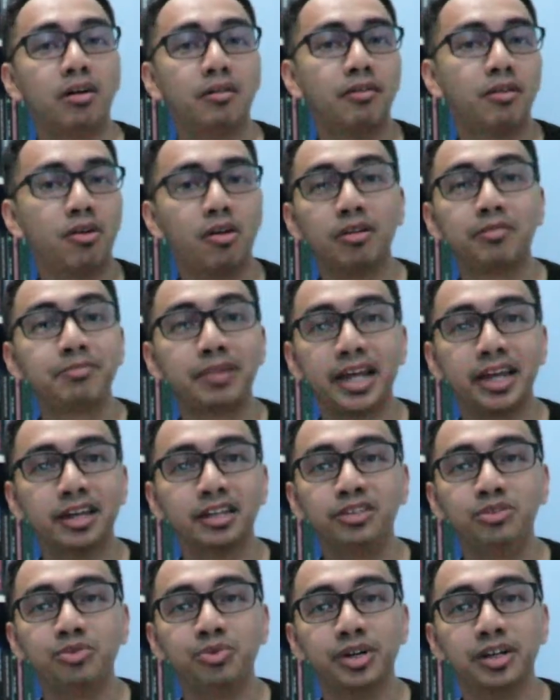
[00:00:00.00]
all
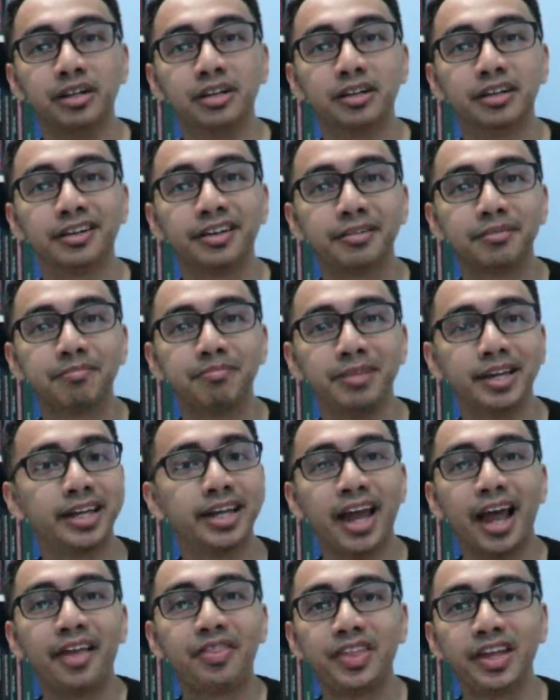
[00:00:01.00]
players will be
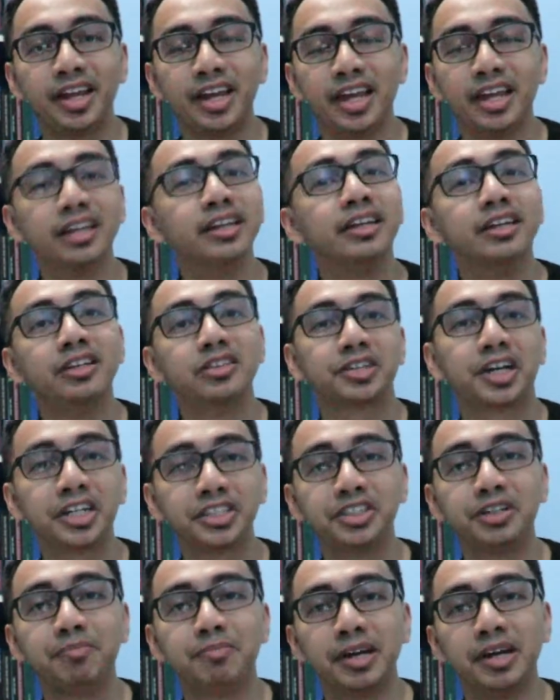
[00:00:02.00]
gathered in a
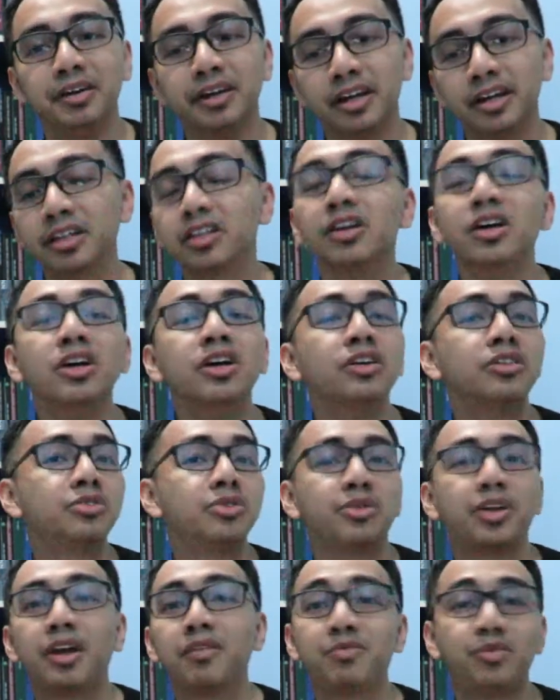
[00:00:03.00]
discussion period. So
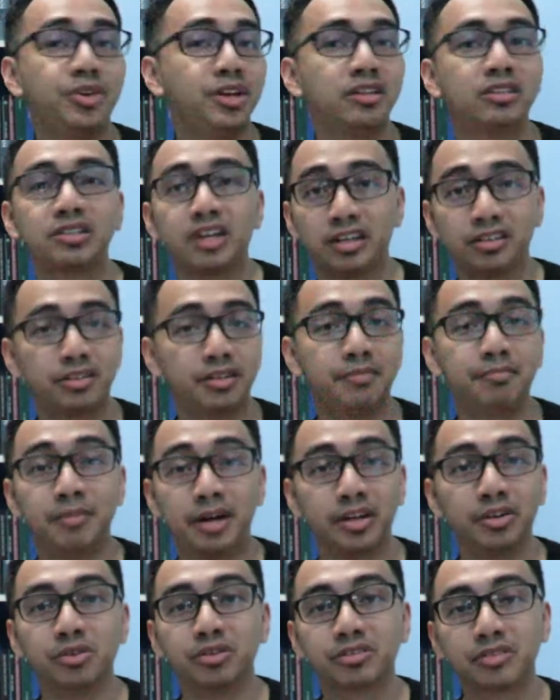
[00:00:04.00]
you have to discuss
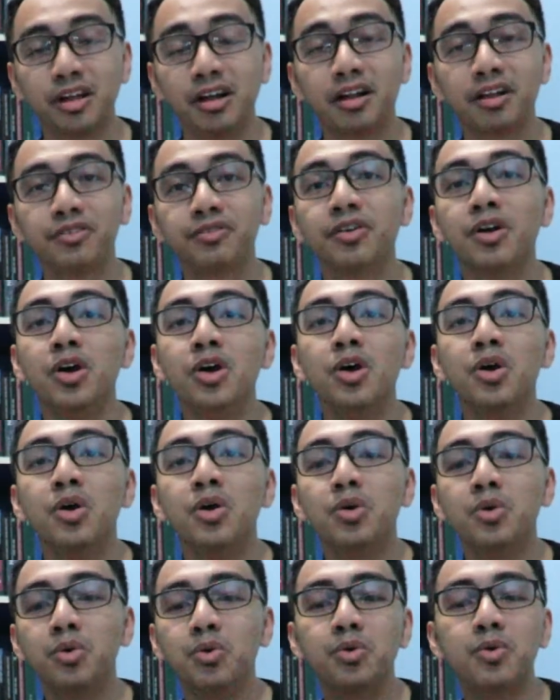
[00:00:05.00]
among yourself
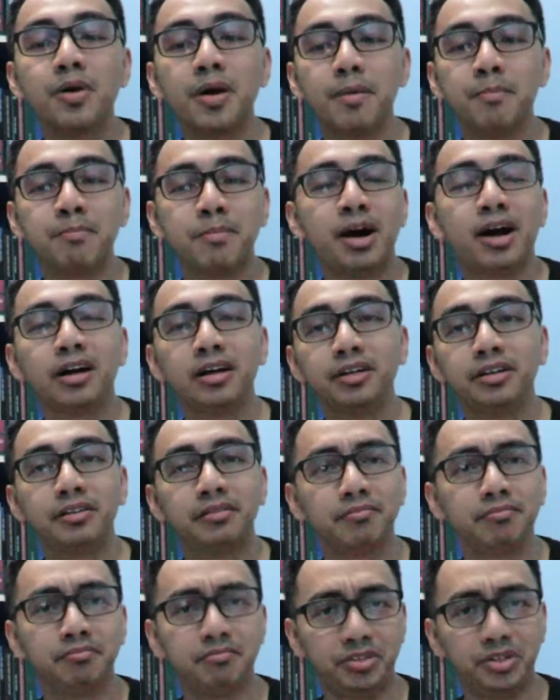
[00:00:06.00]
who among
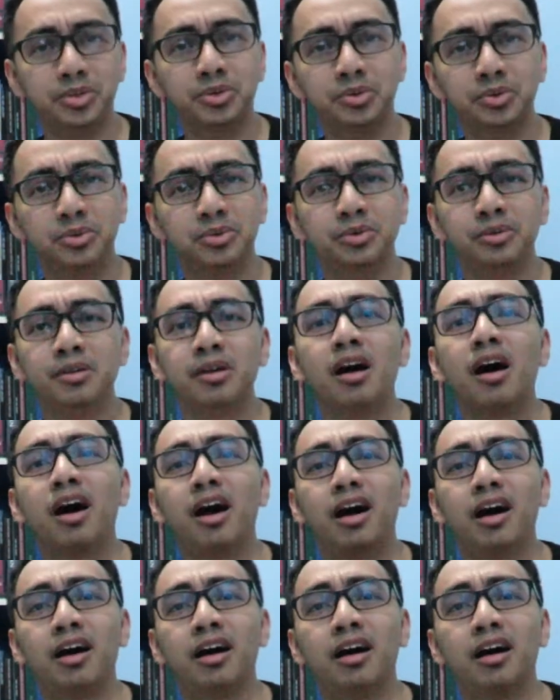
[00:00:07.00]
you
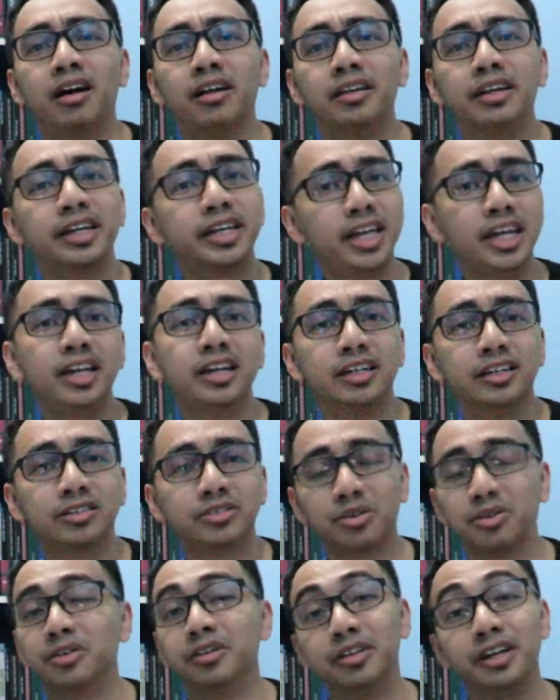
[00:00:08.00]
are the
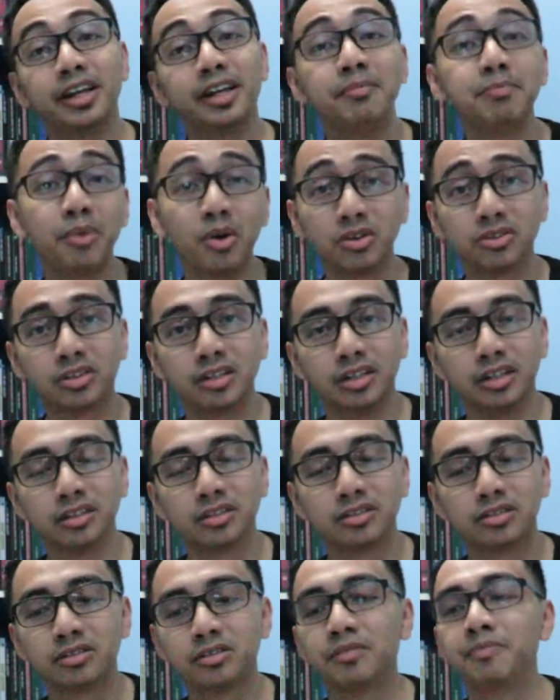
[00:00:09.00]
killers or the
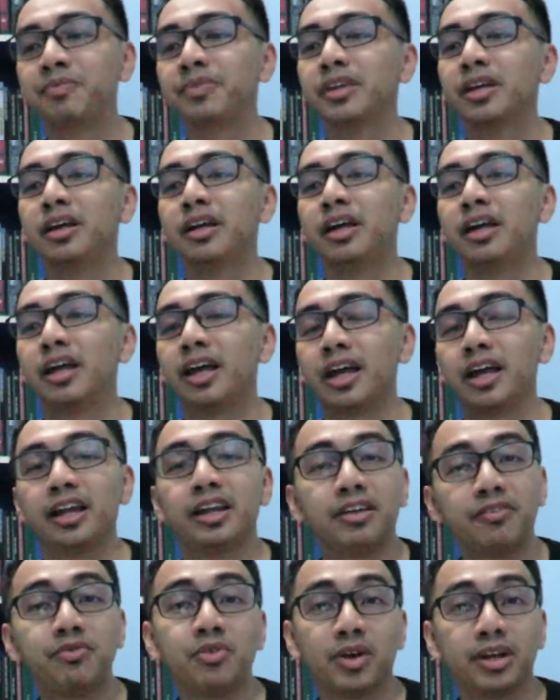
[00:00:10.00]
imposters. And
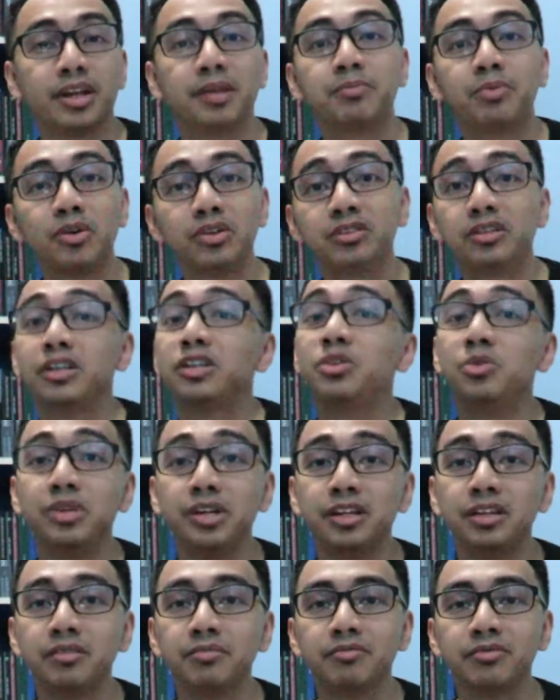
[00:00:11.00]
if you are the imposter, you
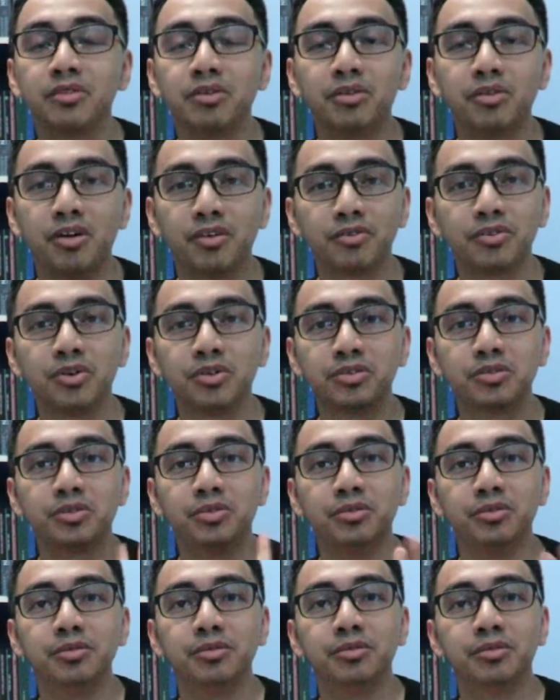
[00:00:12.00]
need, of course,
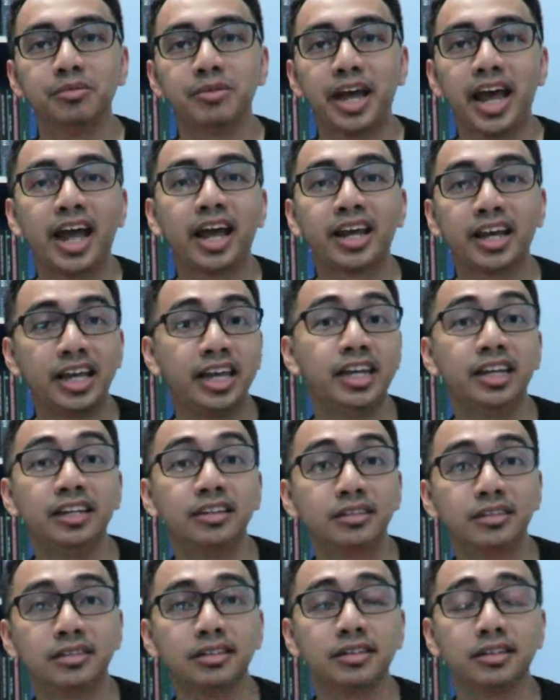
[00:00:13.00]
to act
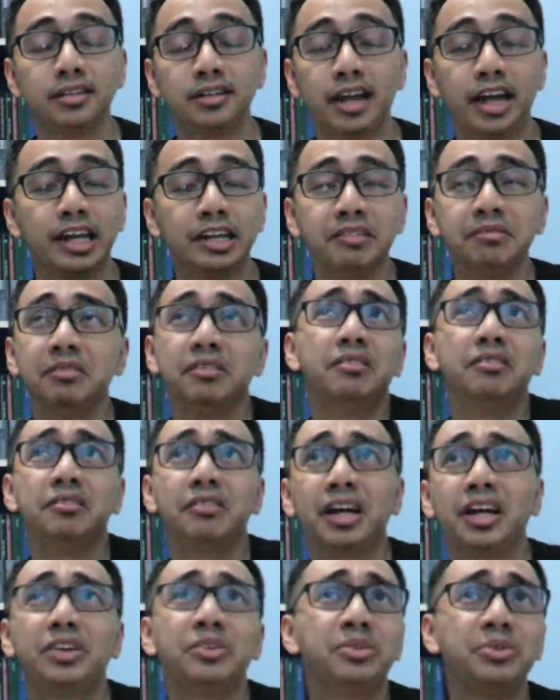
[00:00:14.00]
innocent, like, oh,
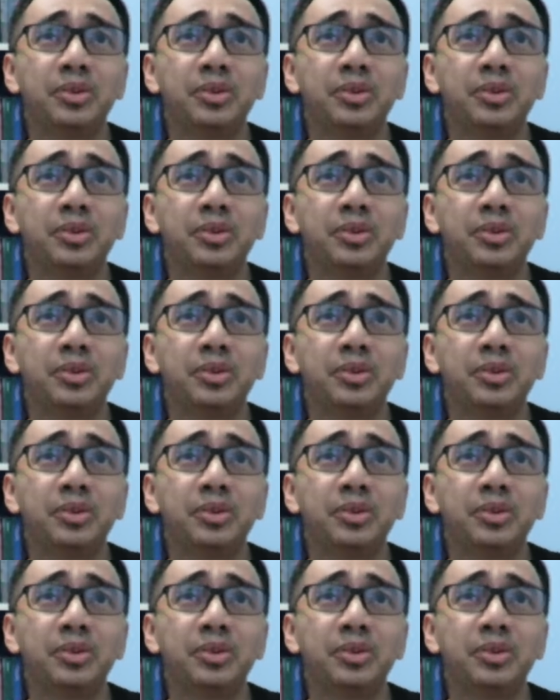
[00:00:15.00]
I don't know